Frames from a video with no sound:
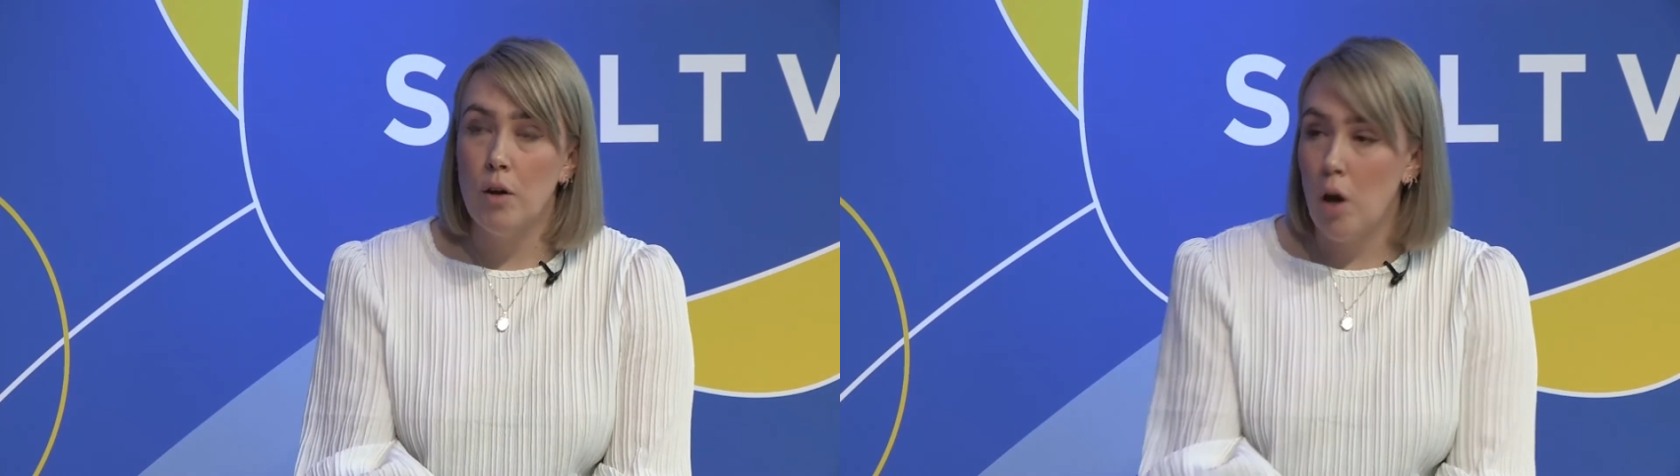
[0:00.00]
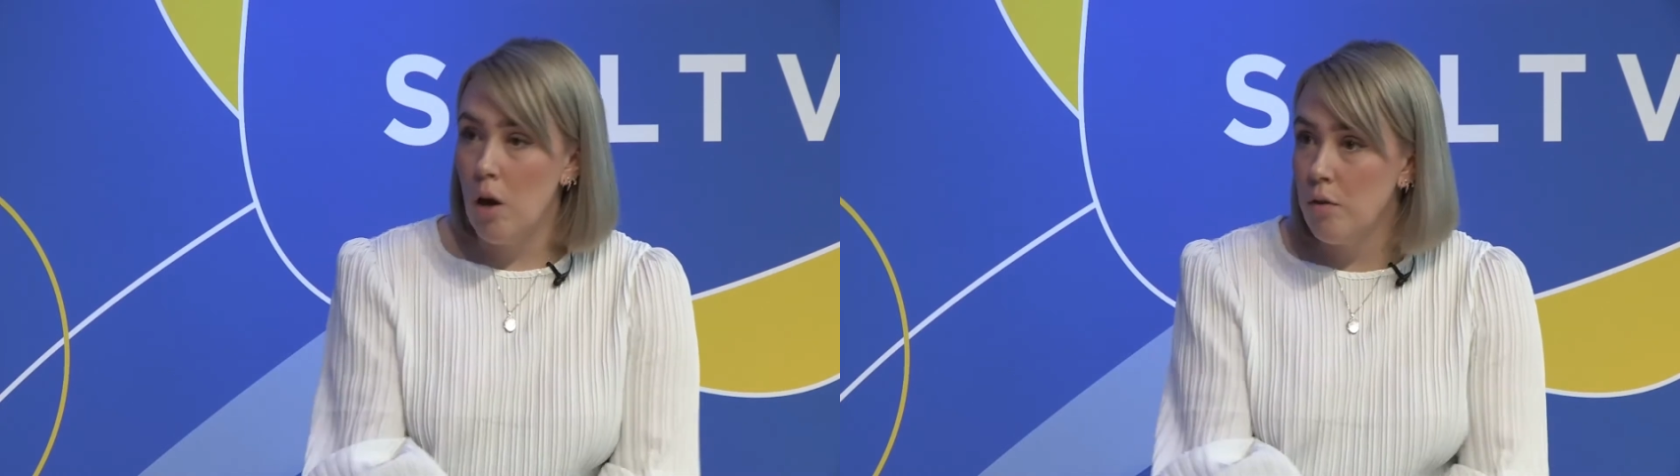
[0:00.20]

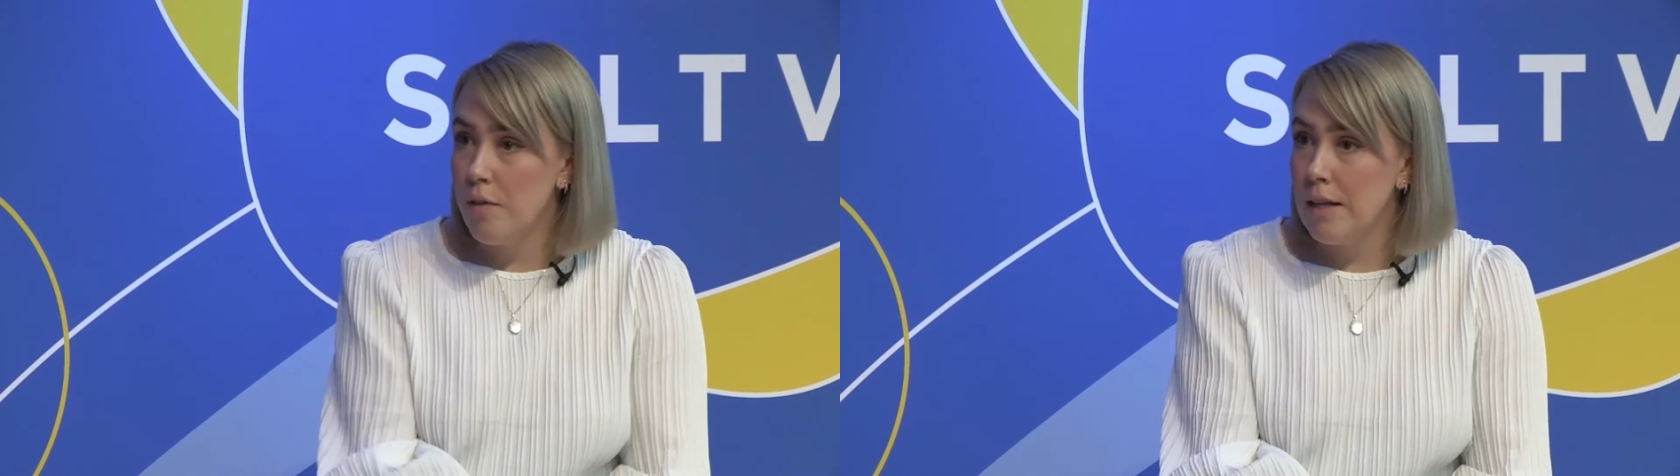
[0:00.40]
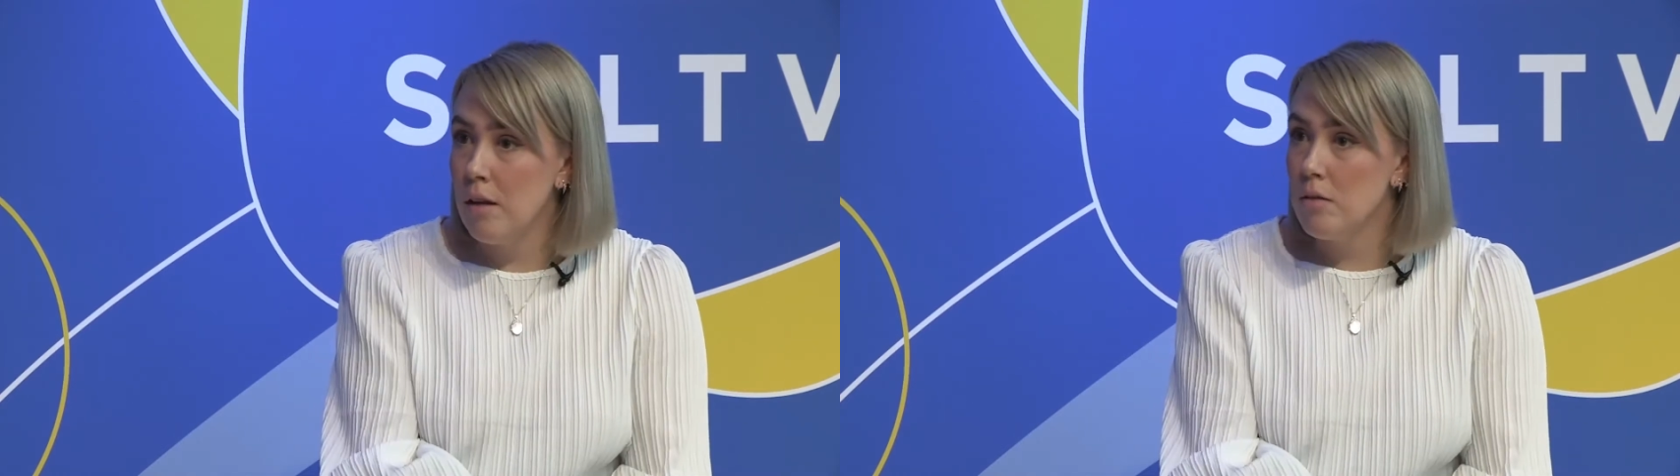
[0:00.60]

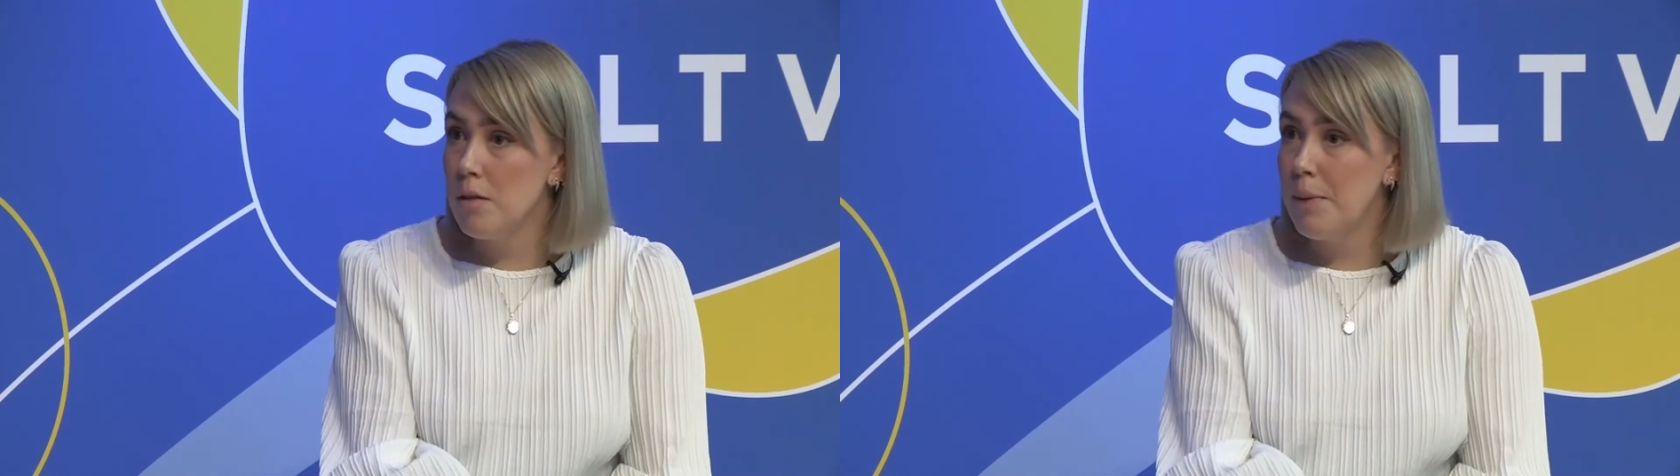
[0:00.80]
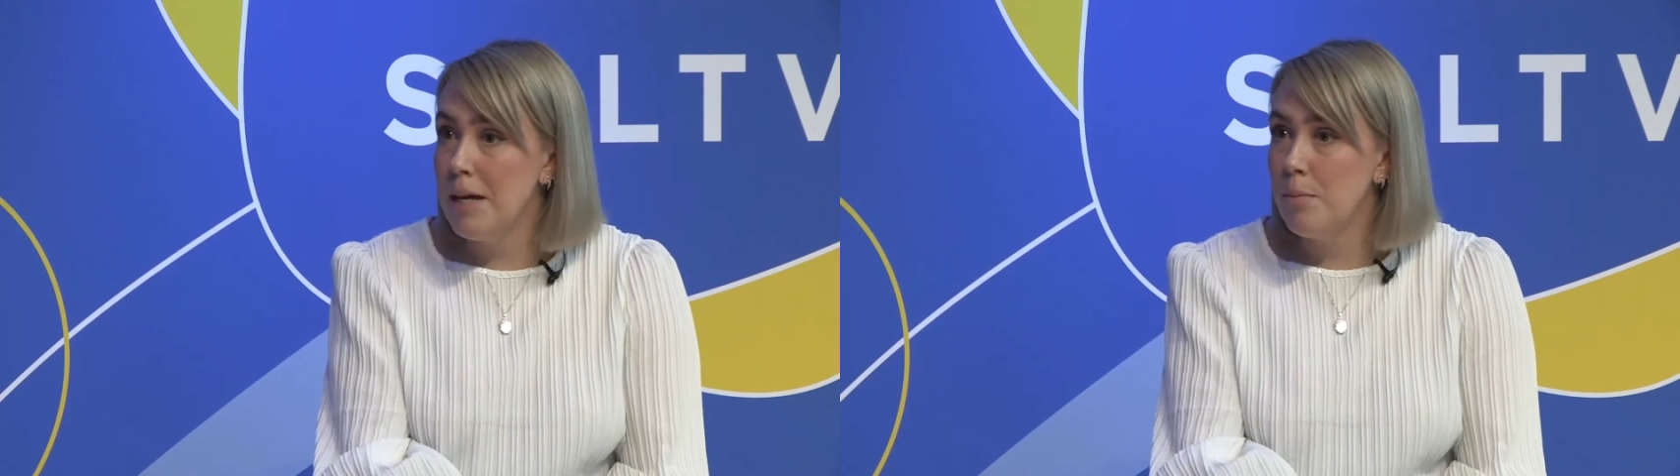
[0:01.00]
COVID, lots
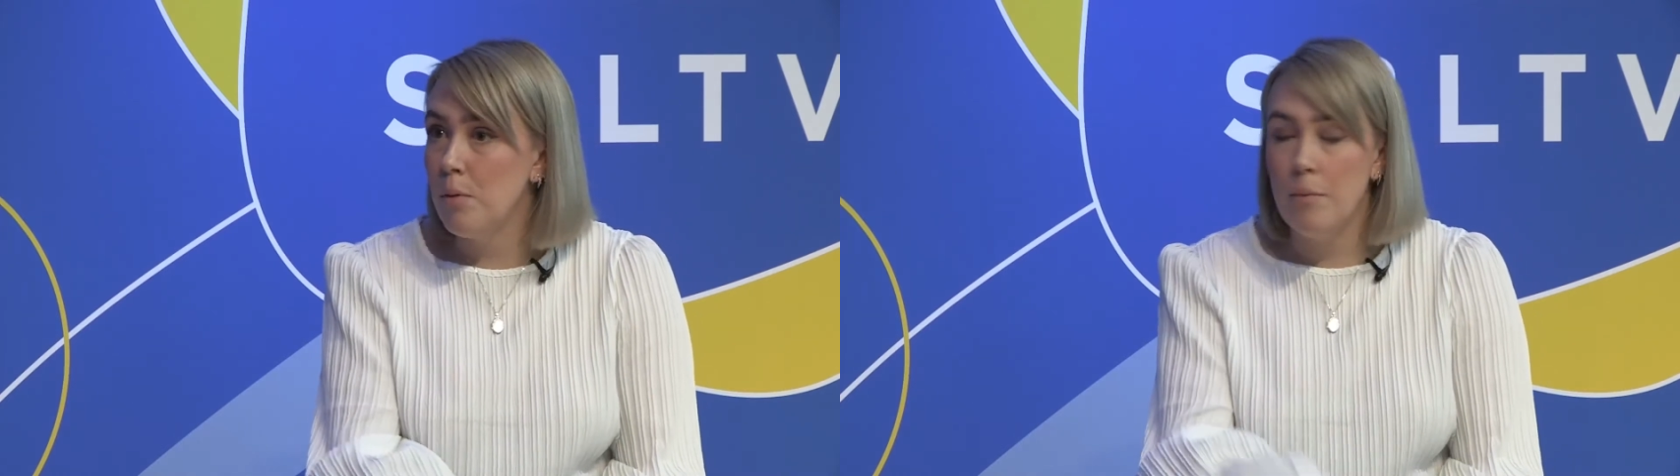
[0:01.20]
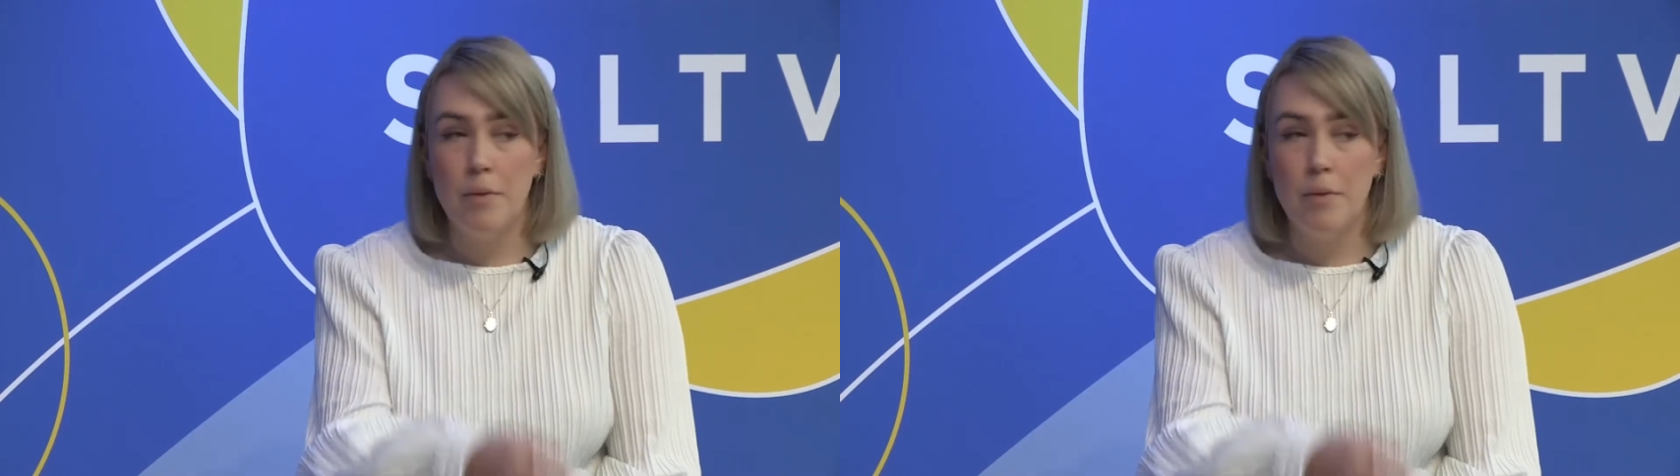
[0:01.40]
of people,